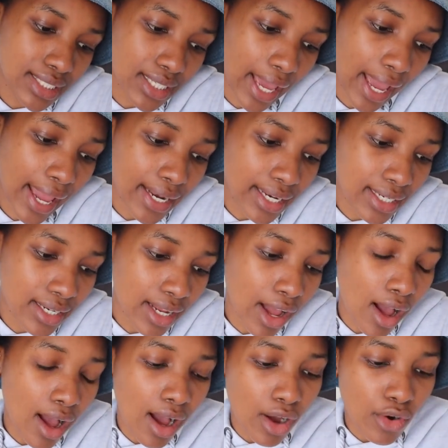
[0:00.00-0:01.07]
and
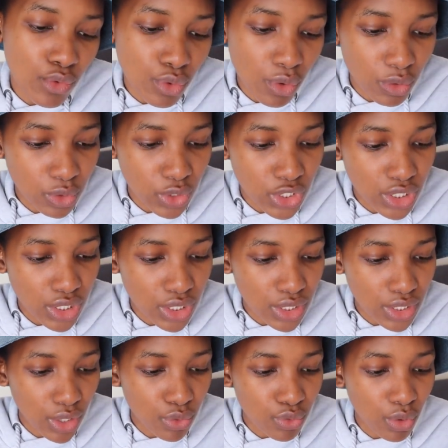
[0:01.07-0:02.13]

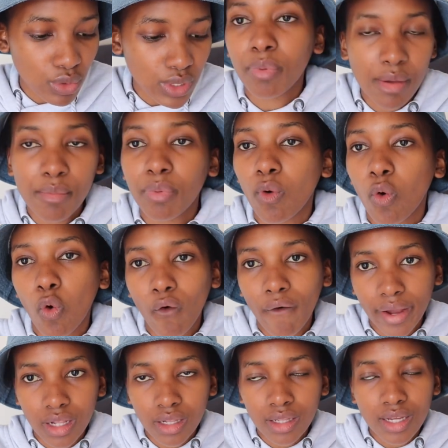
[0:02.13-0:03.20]
rosehip oil.